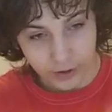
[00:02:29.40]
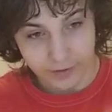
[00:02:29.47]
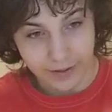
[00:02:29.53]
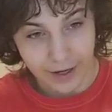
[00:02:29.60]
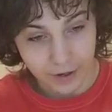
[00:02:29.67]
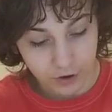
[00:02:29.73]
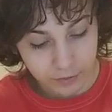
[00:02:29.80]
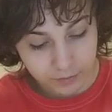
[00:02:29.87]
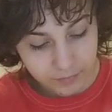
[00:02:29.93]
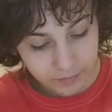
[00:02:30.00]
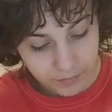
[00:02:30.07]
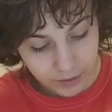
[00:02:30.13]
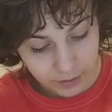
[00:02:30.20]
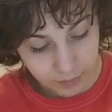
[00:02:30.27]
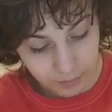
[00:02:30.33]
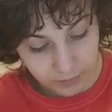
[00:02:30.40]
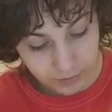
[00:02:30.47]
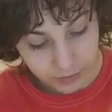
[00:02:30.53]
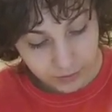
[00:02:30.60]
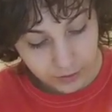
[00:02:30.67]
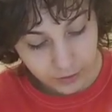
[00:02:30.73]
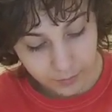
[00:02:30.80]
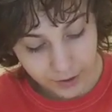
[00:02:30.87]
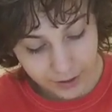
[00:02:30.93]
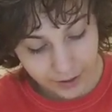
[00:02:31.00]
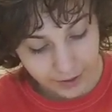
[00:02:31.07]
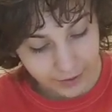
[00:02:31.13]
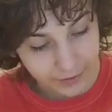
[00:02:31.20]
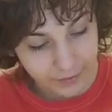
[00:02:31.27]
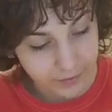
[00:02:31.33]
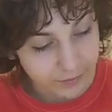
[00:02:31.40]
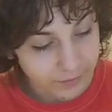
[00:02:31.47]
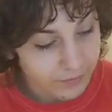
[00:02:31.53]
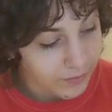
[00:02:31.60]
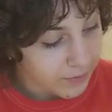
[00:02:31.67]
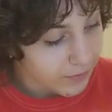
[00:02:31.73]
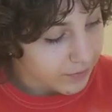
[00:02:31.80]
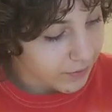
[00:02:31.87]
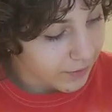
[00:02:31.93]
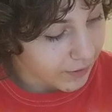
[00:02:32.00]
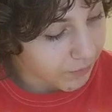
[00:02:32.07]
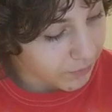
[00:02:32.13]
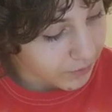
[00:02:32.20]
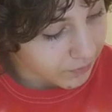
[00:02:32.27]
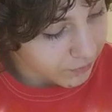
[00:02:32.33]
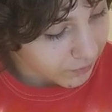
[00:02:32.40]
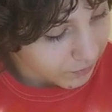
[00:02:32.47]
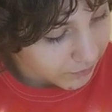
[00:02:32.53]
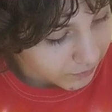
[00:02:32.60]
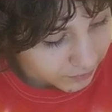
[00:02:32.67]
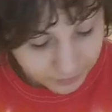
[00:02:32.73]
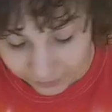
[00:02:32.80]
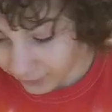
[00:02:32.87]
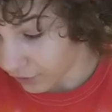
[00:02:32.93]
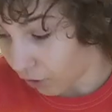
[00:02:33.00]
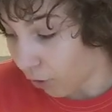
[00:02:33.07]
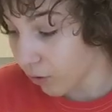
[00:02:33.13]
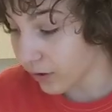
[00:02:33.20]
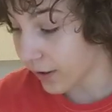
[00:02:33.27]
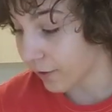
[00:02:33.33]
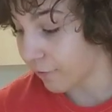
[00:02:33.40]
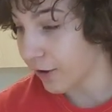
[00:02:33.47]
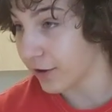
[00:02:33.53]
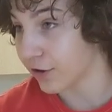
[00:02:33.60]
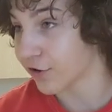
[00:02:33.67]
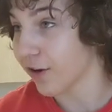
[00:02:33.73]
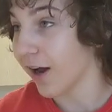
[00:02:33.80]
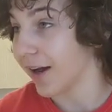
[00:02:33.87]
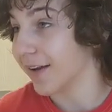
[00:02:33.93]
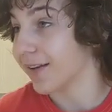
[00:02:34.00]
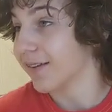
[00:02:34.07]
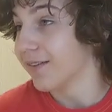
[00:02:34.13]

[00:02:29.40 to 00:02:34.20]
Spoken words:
attach them, and it's a whole lot of fun to try.